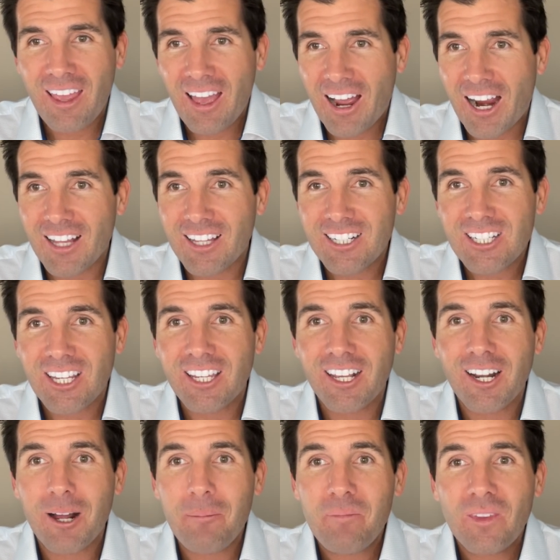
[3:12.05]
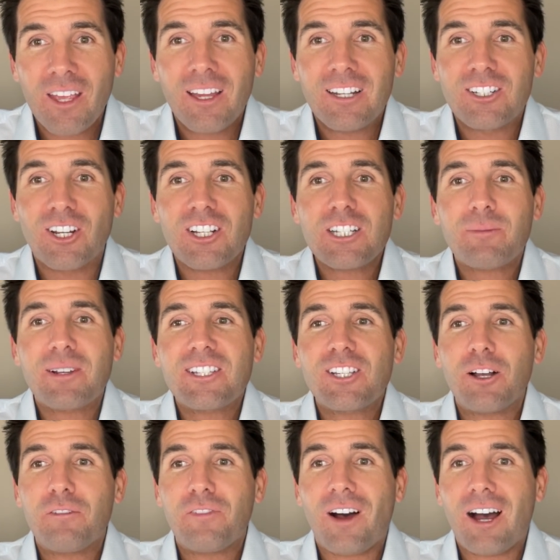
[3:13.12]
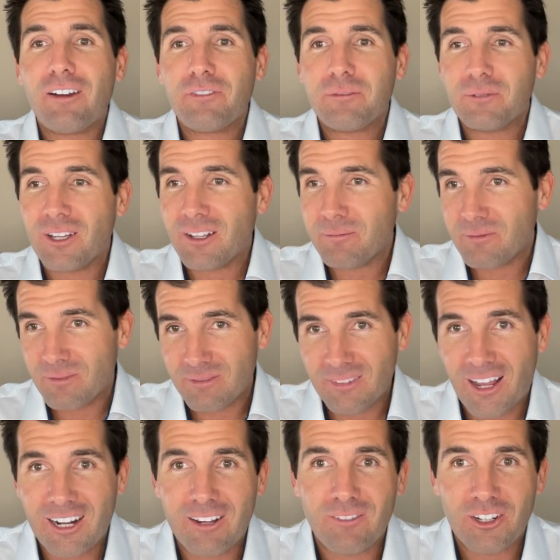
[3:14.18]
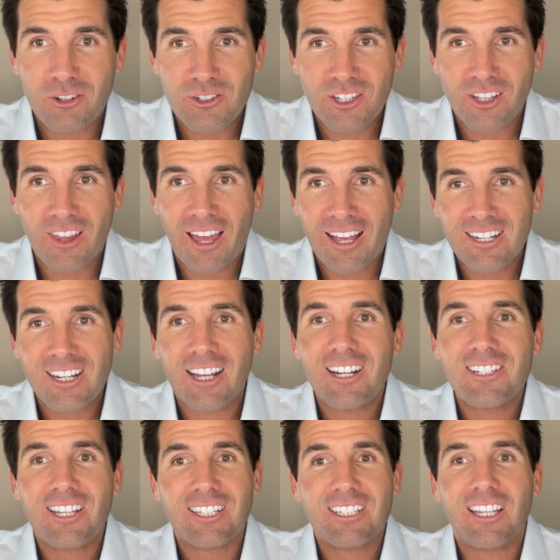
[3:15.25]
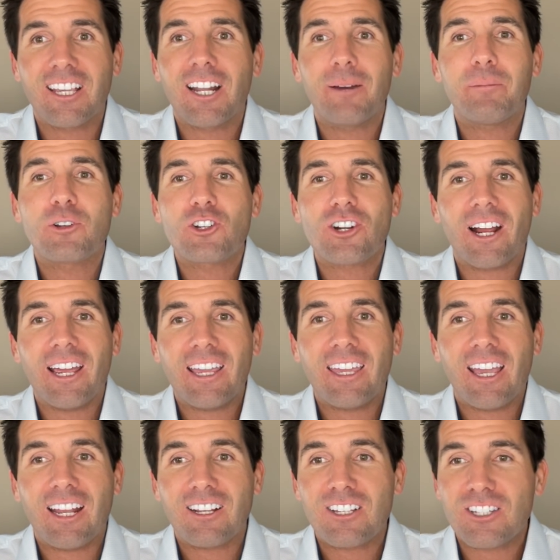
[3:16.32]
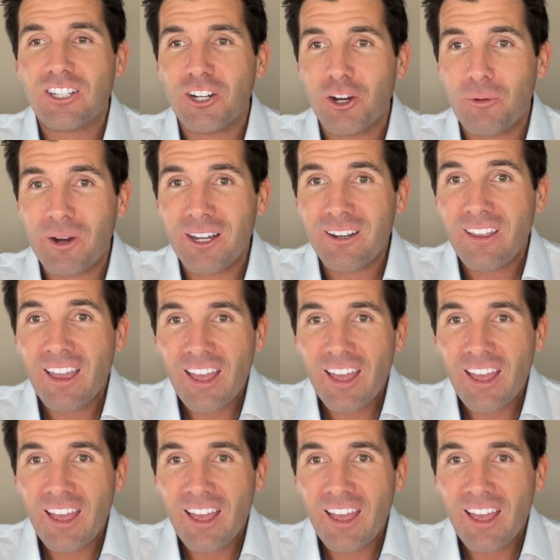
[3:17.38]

I like to get up, dust myself off. Well, not even usually that. I just like to get up and try again. Because you know what?